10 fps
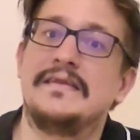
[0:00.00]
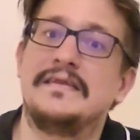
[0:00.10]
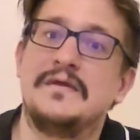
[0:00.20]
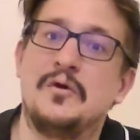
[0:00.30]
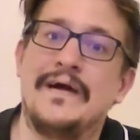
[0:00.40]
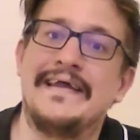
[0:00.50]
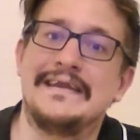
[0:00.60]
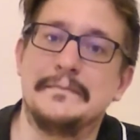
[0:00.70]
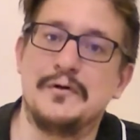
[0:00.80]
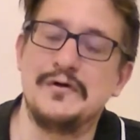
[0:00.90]
you're in
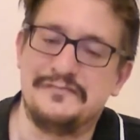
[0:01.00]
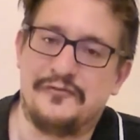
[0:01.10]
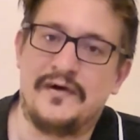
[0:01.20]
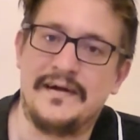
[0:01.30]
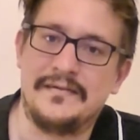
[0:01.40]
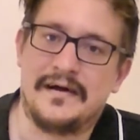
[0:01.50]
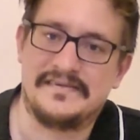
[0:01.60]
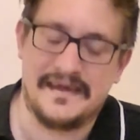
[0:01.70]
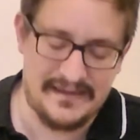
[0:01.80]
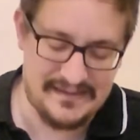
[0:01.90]
the mood for it, I
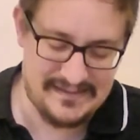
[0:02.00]
think.